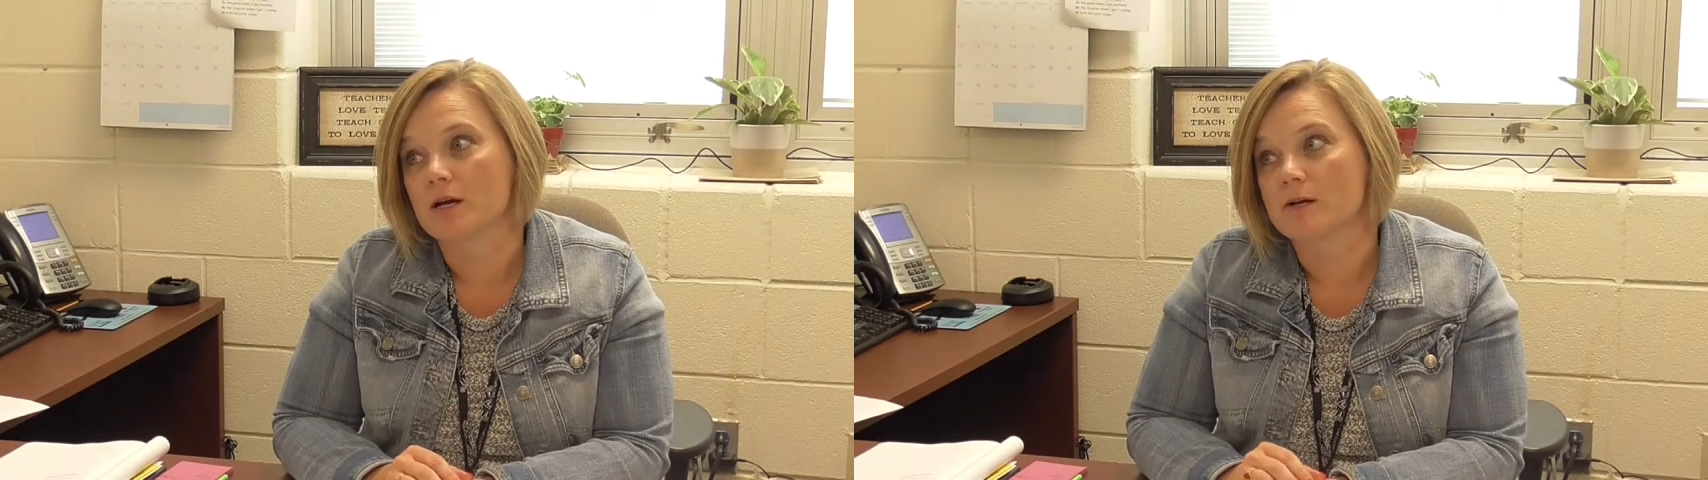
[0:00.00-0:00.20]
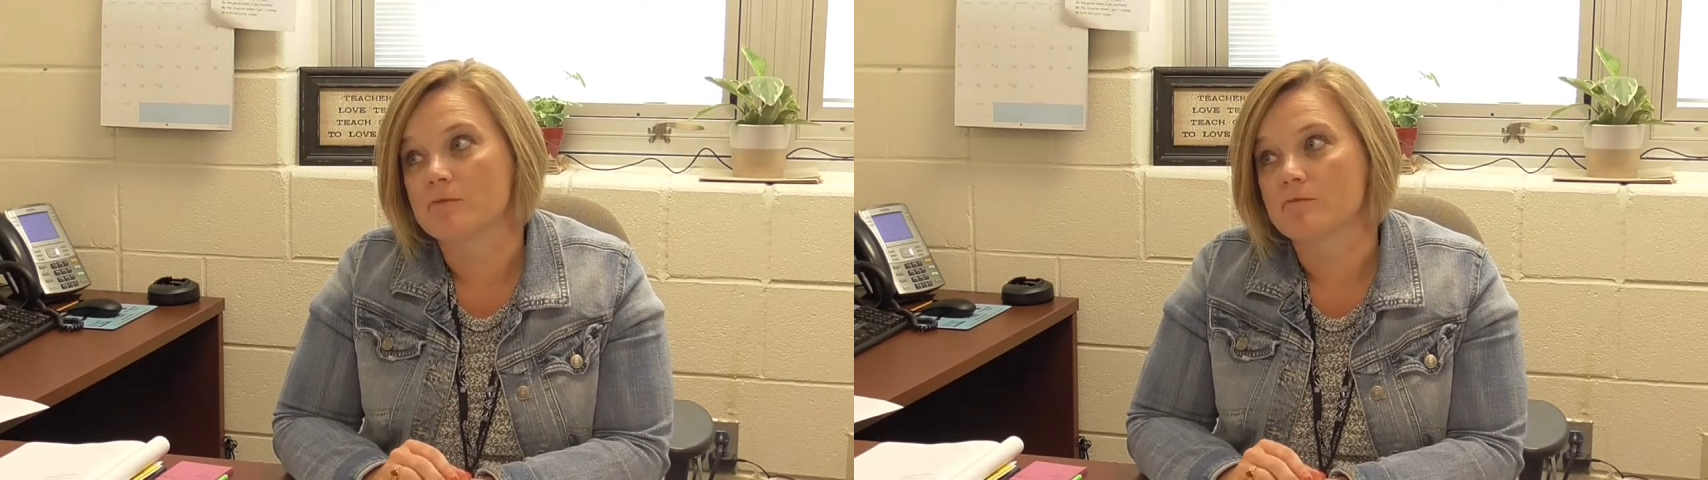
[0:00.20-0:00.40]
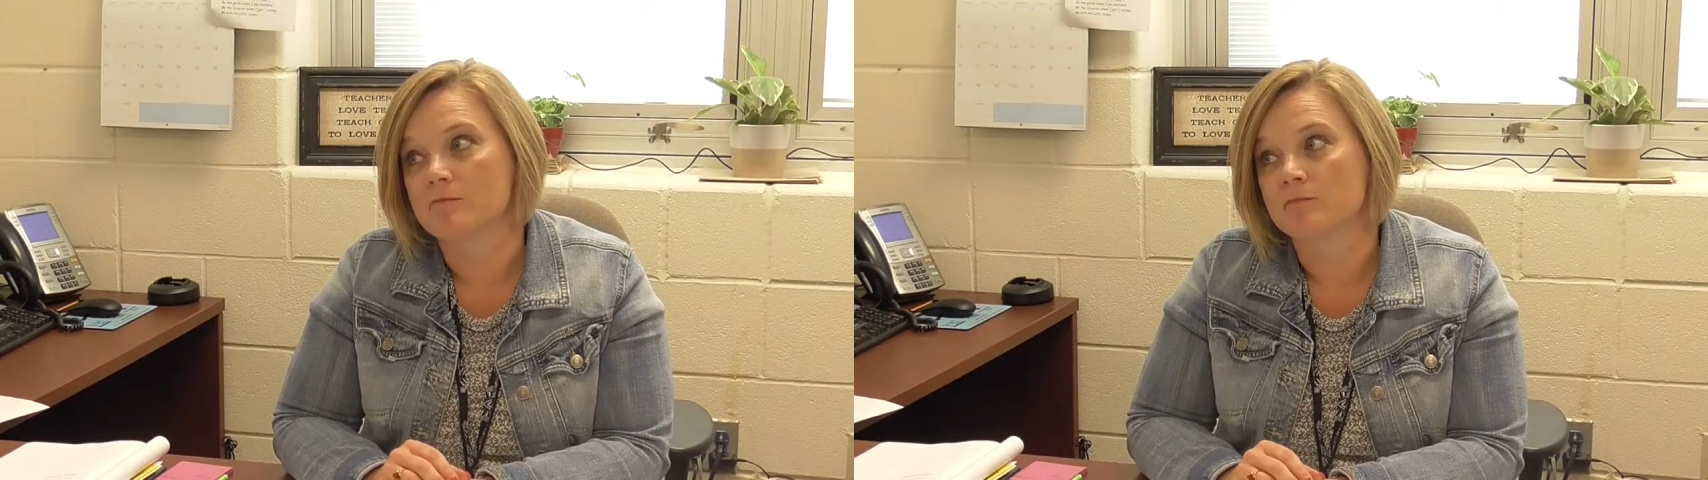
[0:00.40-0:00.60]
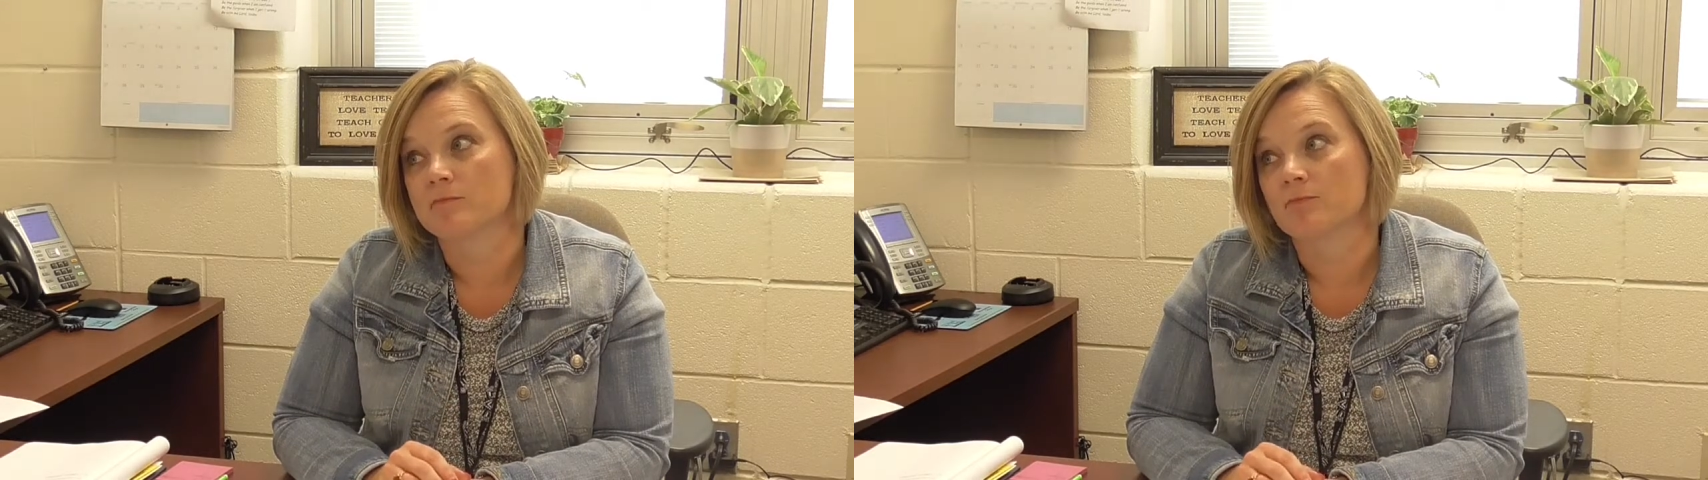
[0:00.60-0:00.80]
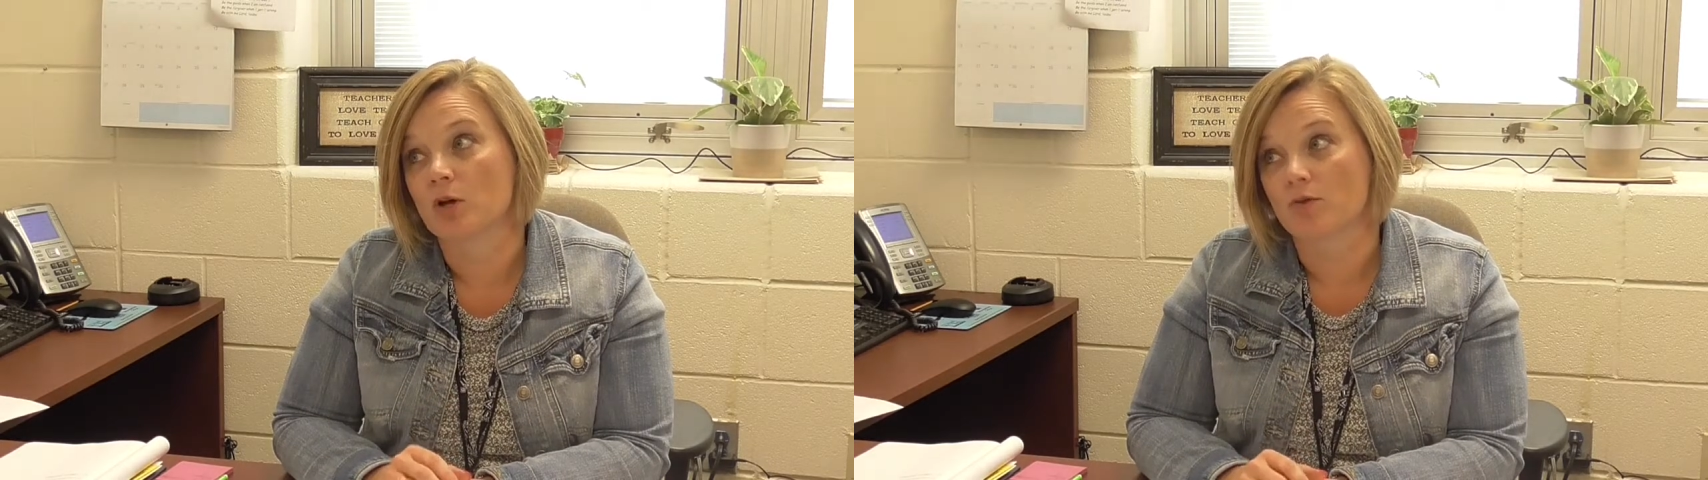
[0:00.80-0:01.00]
um,
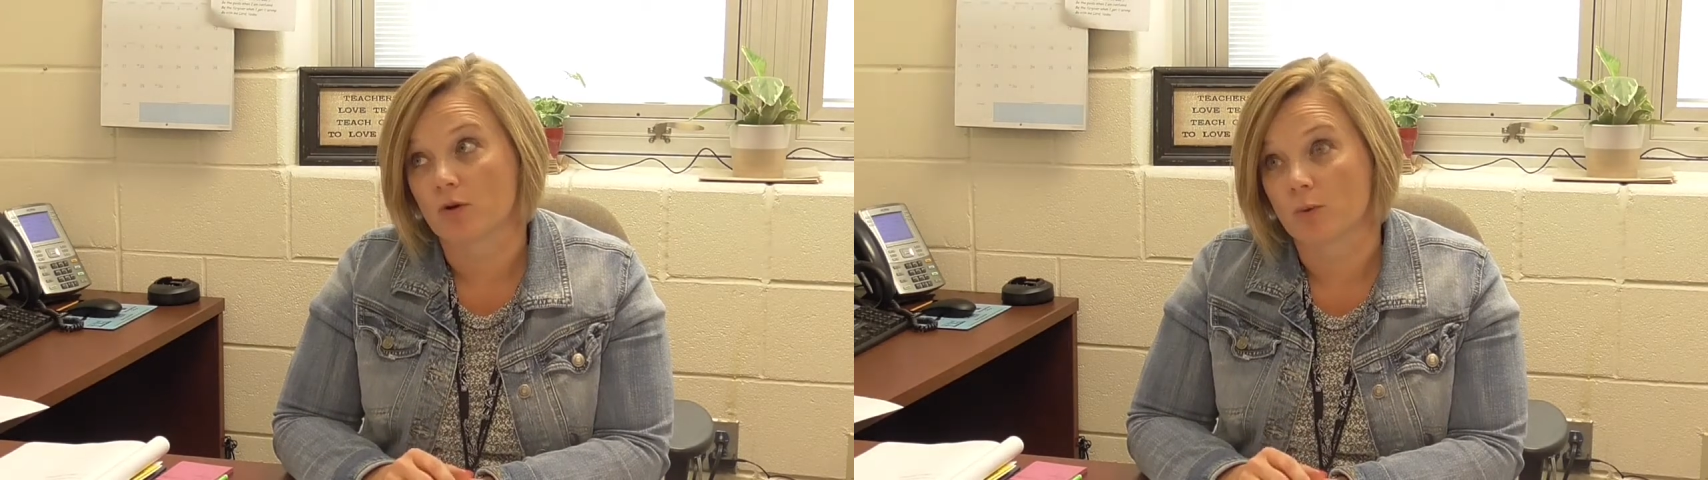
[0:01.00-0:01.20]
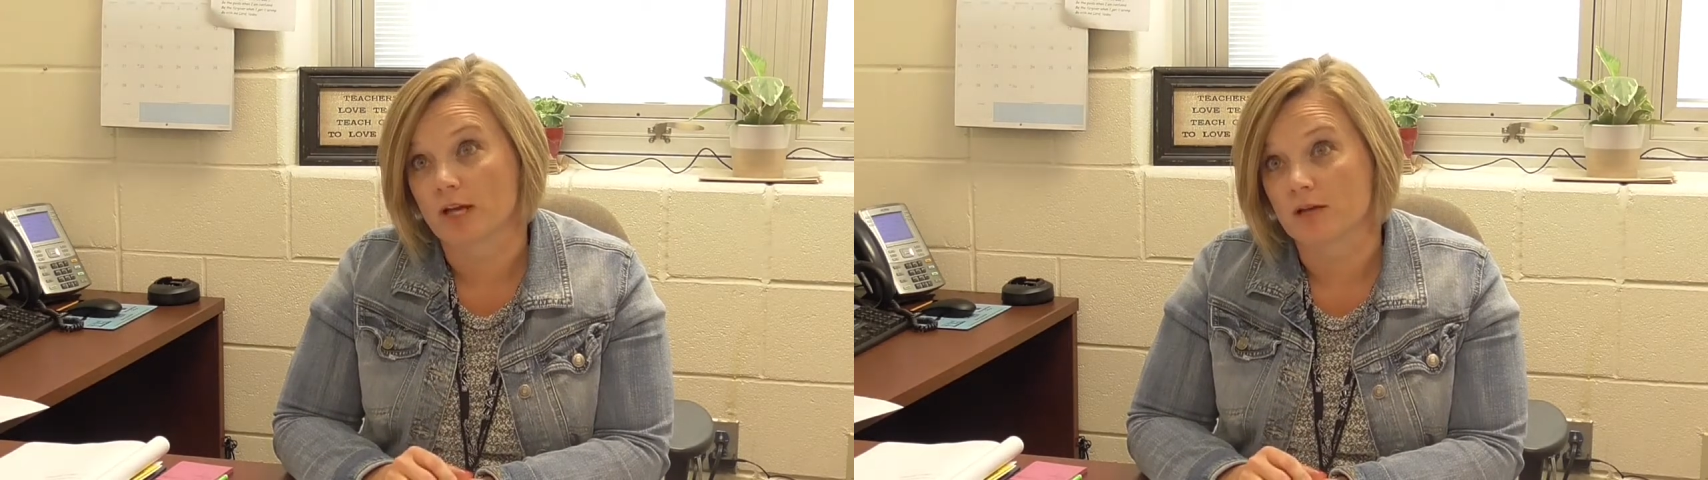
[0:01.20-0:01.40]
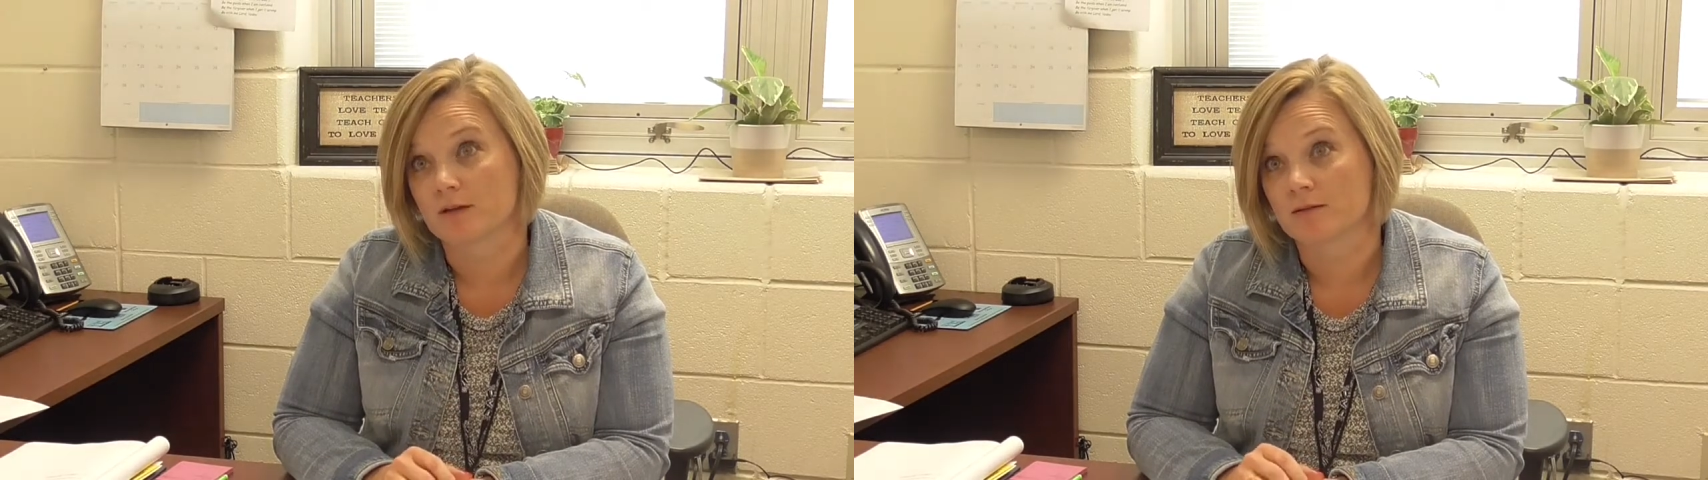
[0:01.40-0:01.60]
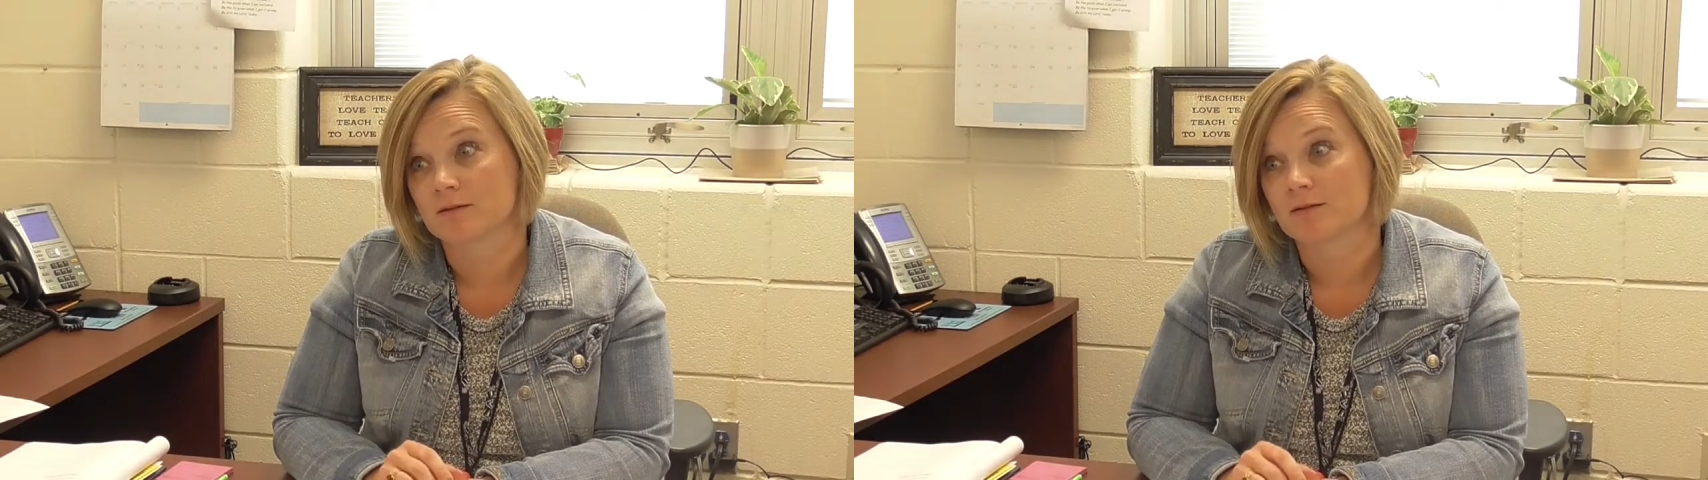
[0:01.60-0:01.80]
over a week